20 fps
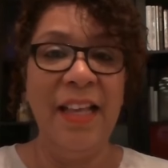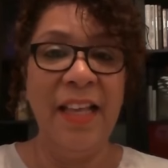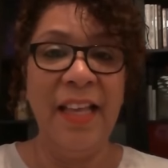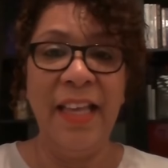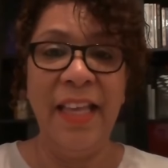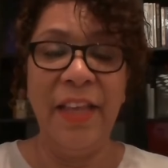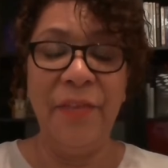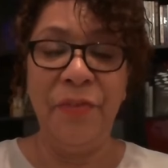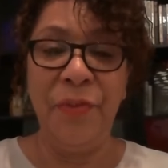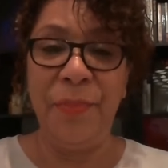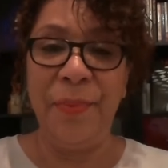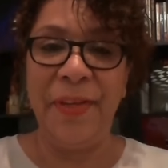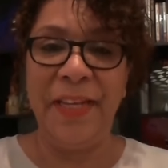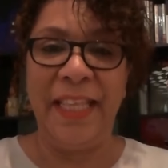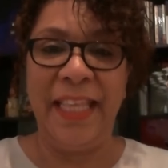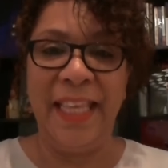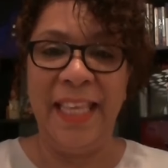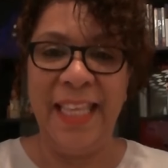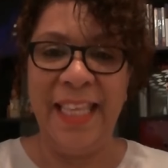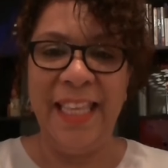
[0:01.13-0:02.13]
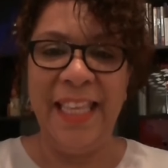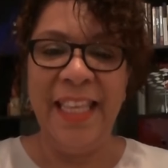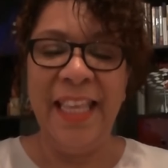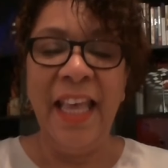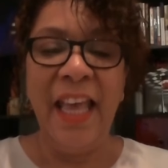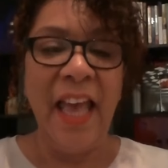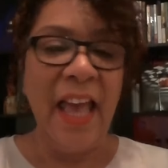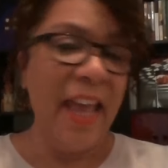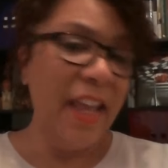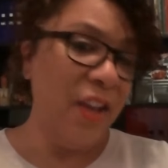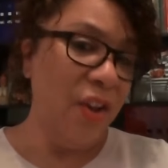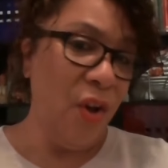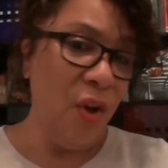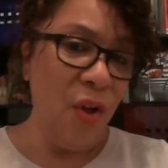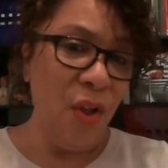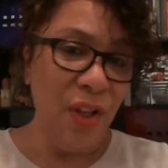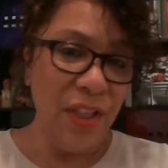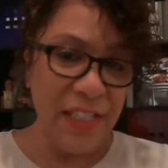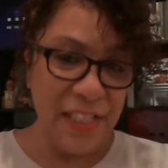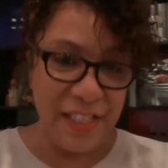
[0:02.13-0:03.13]
Hi everybody. I
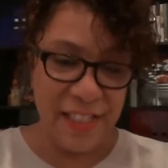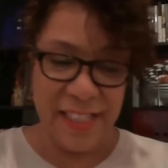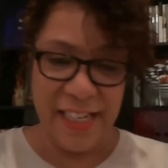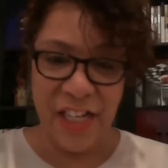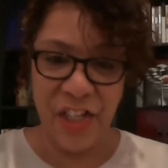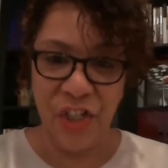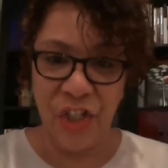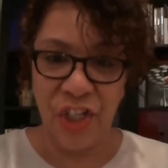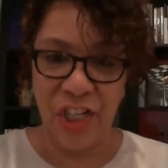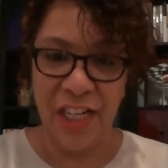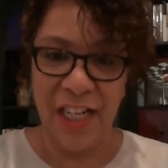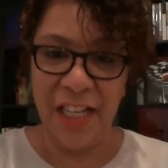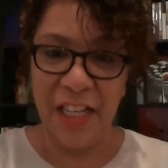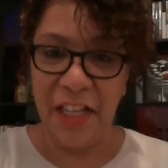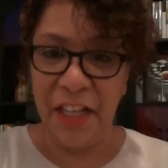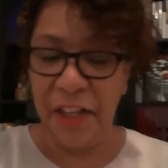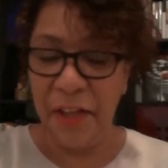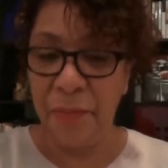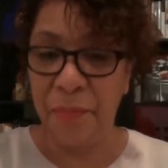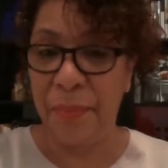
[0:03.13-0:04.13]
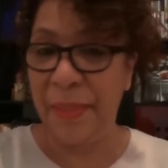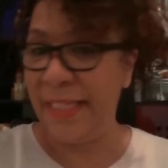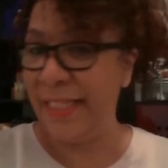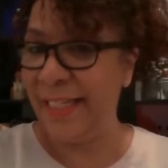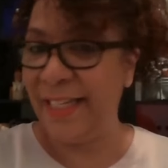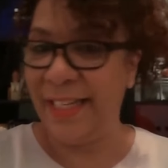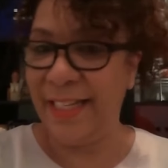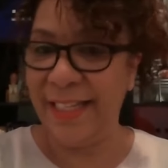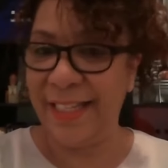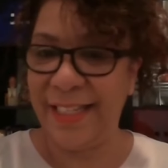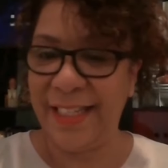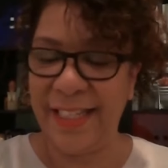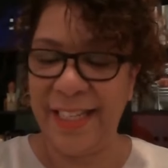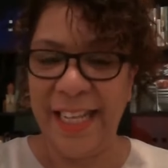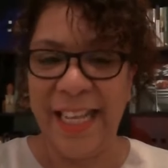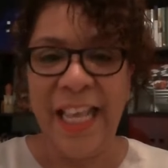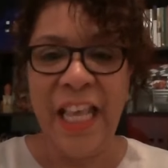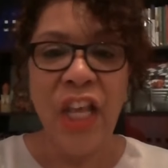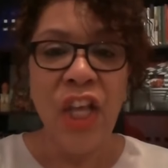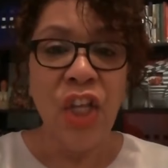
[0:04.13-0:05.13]
call this session business.
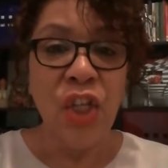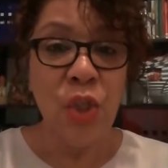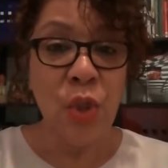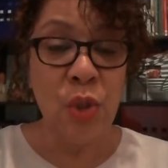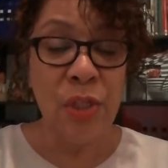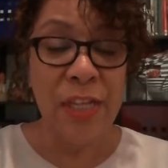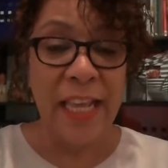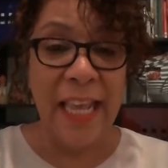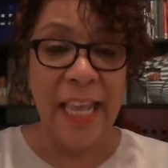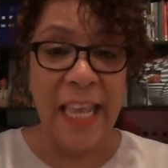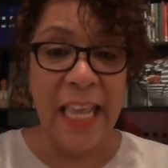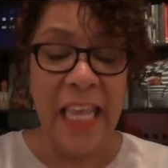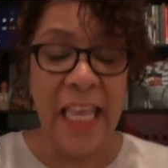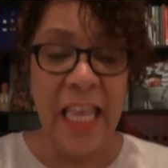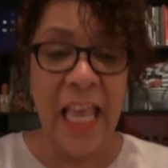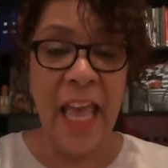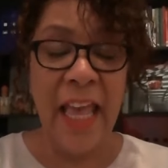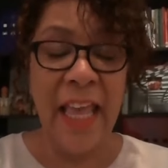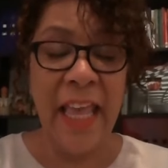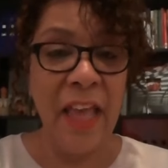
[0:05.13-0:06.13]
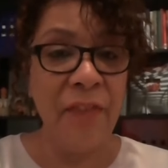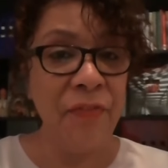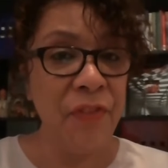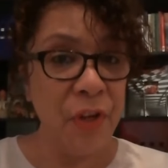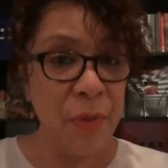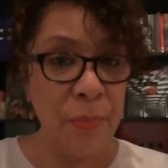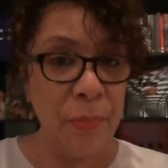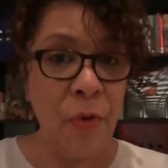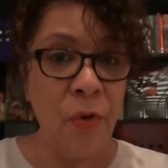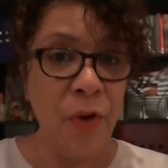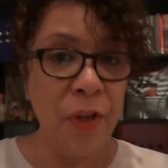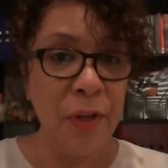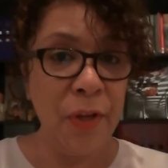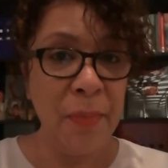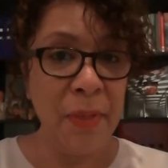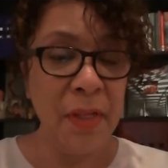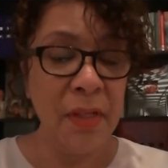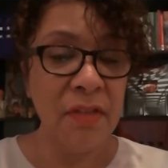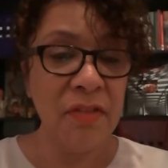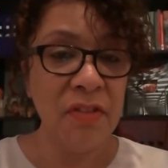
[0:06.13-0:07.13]
Today I have an
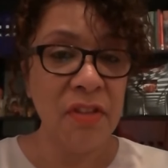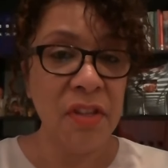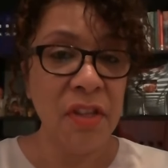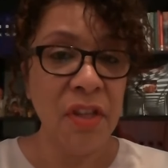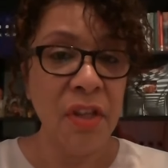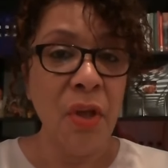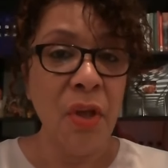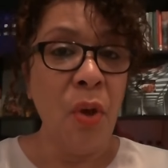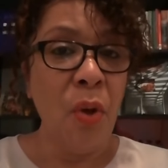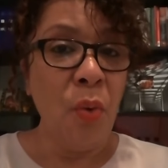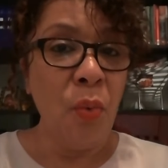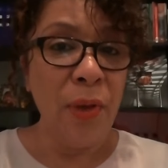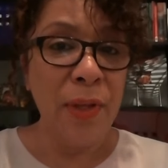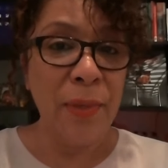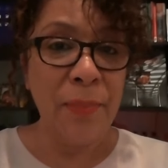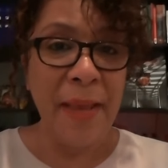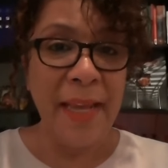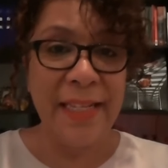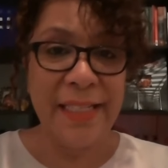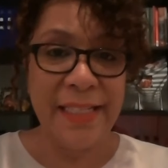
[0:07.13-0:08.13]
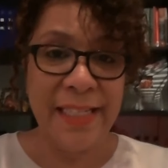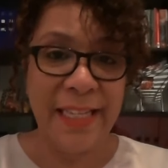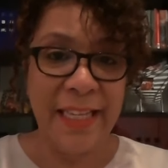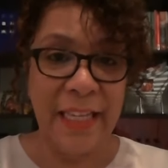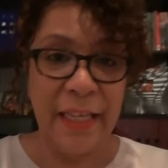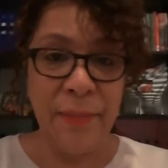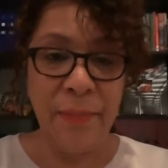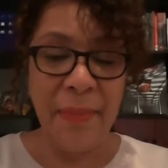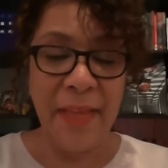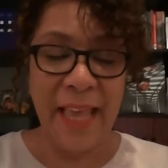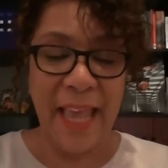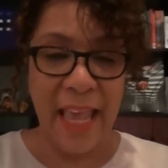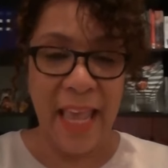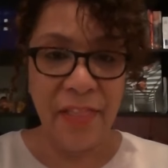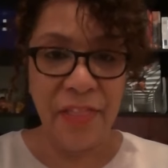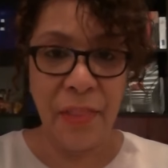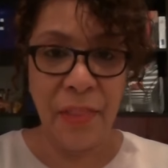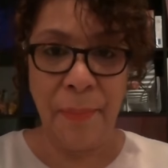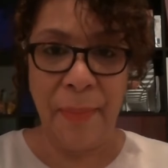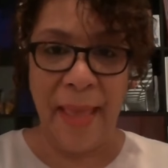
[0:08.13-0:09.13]
appointment with my team
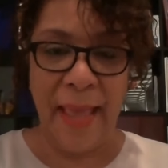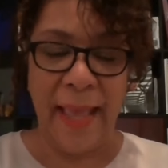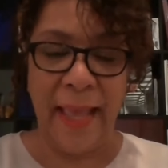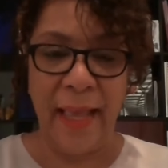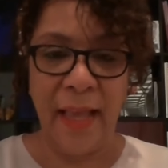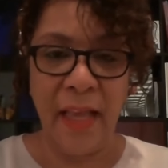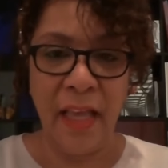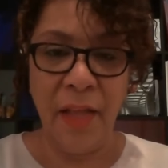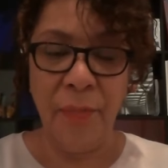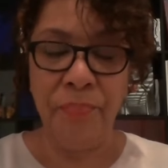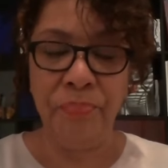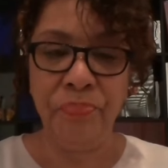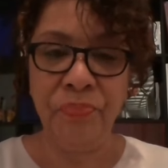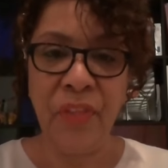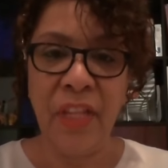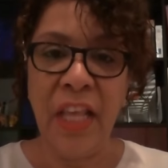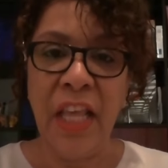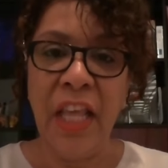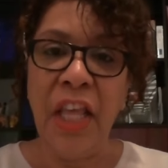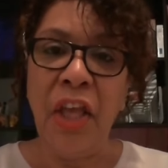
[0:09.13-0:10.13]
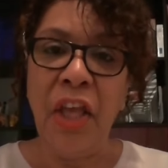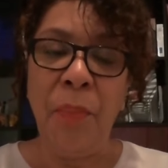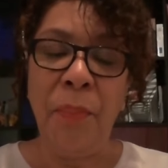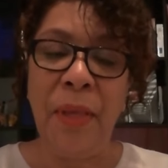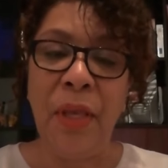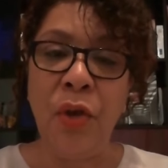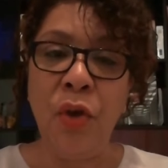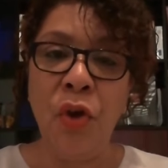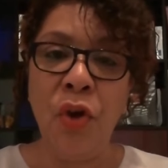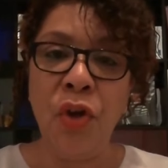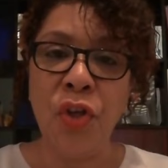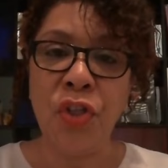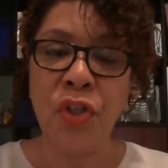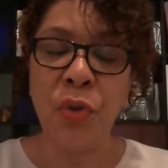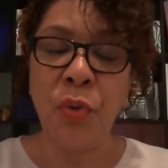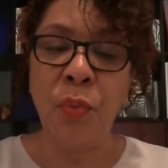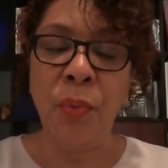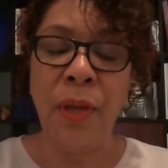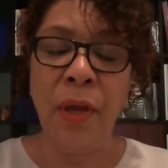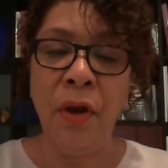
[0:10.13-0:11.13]
at the bank
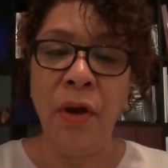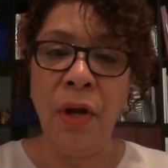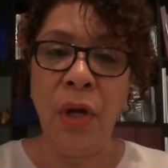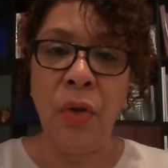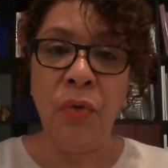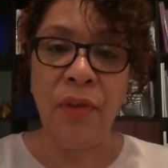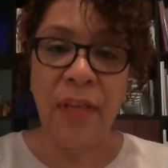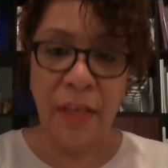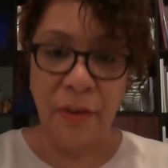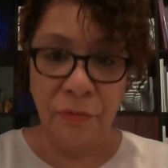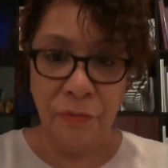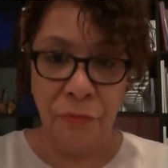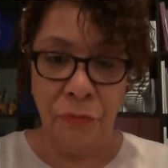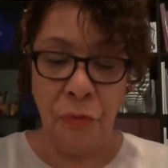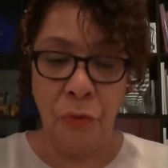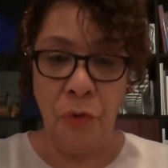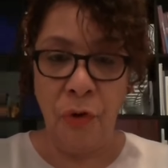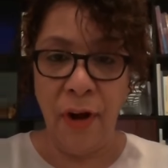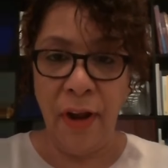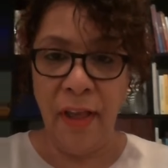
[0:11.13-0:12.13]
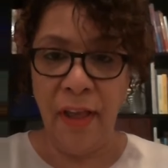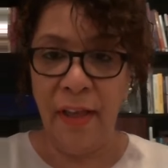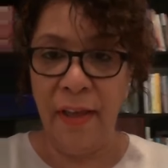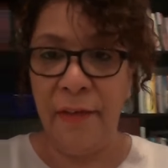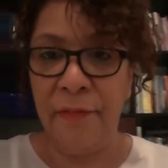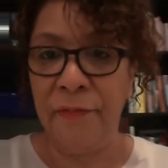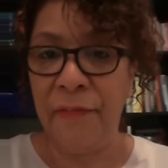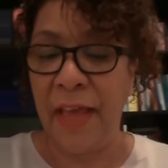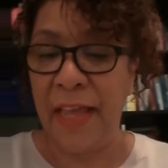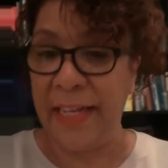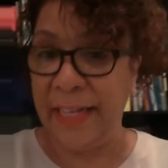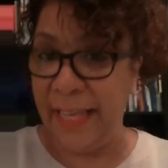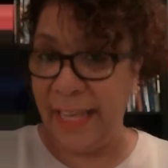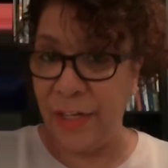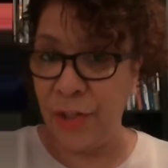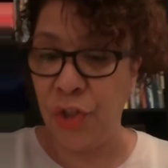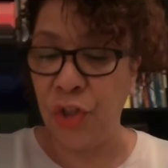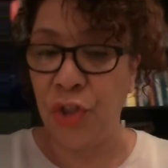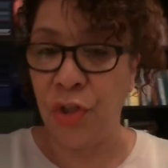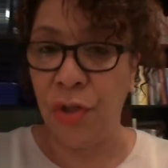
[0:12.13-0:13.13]
because we are looking for a
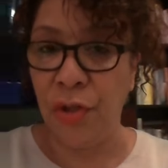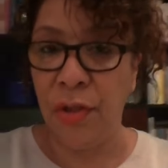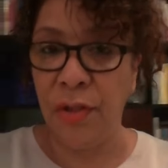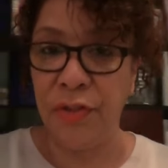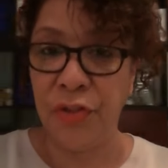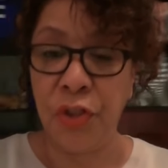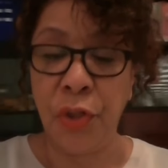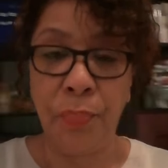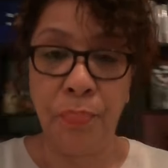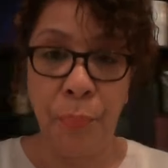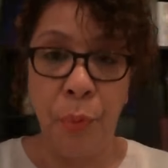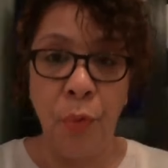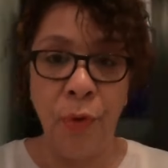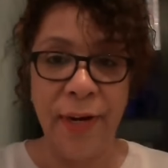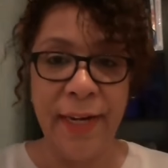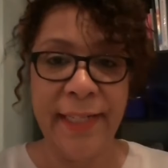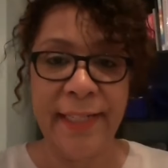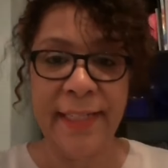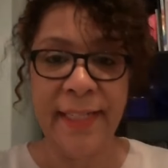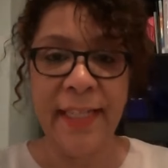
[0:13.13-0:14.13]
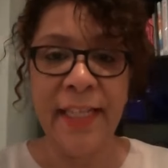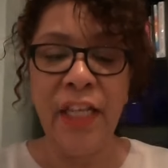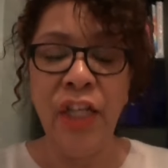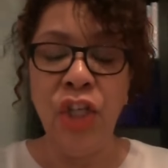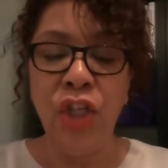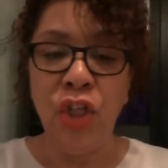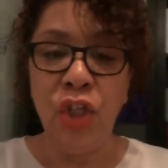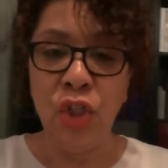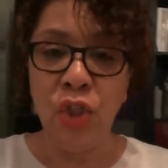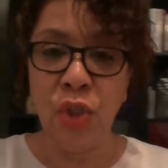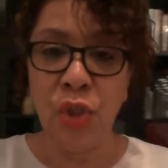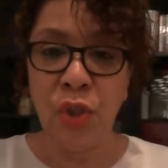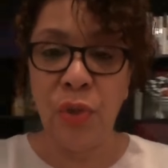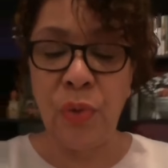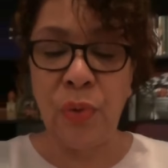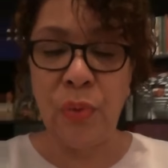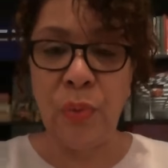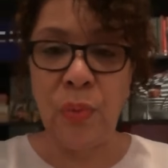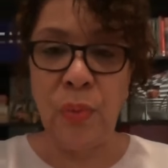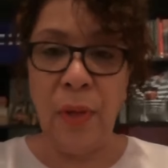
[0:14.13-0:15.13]
financial support
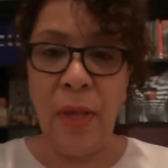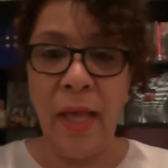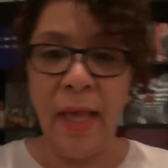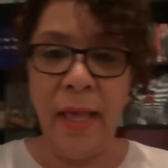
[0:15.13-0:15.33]
to